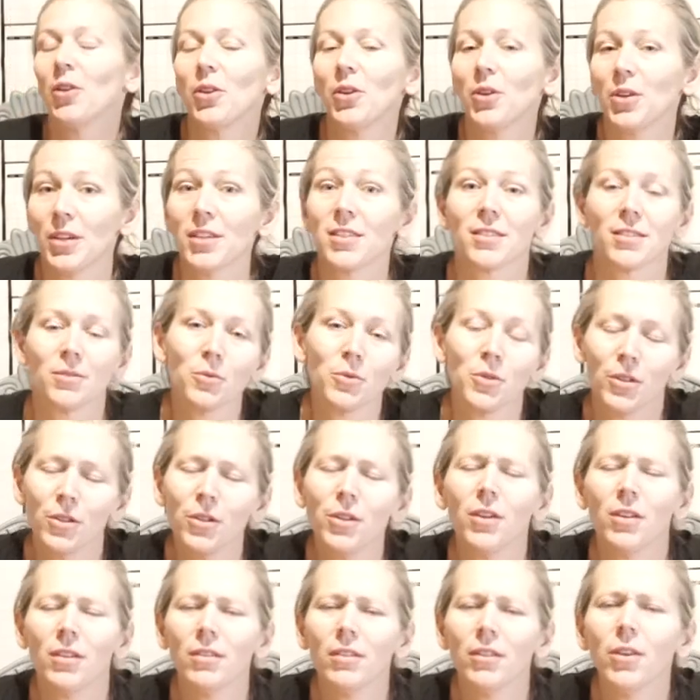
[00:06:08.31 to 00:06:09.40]
Lucas
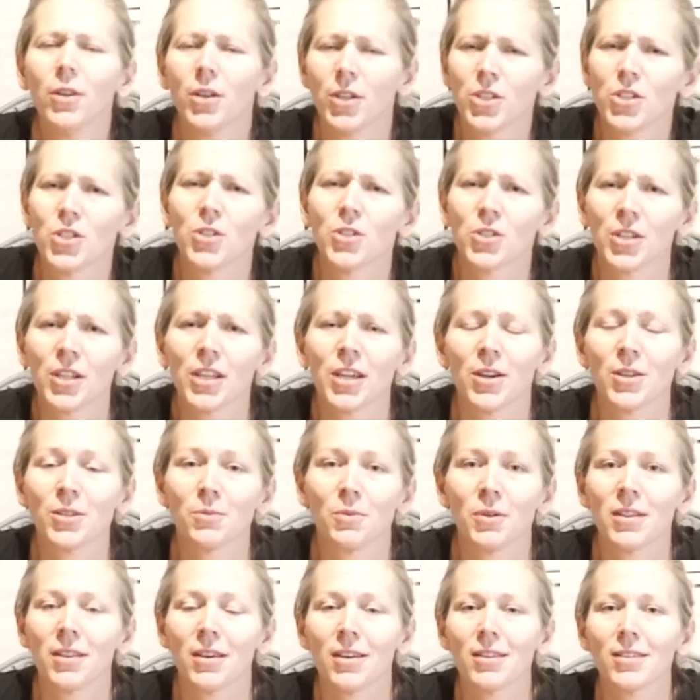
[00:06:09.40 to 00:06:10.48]
Lucas usually goes
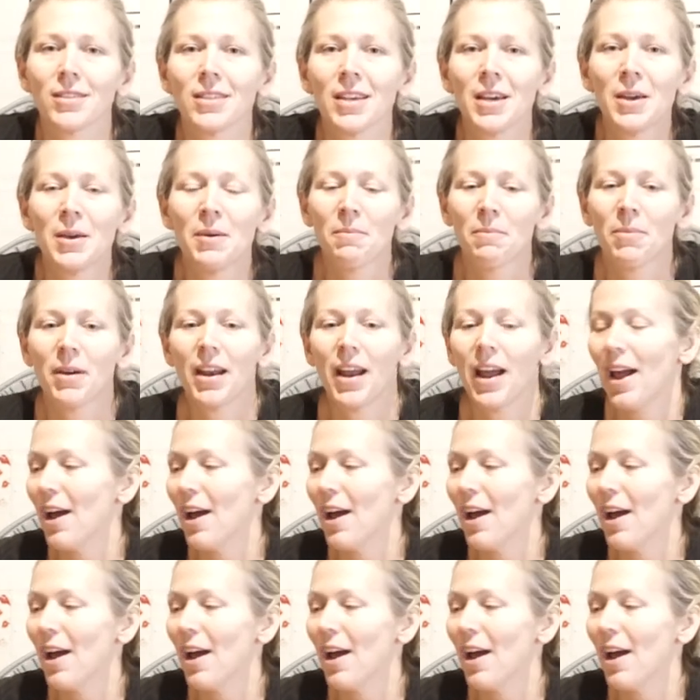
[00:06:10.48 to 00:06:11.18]
with us, but I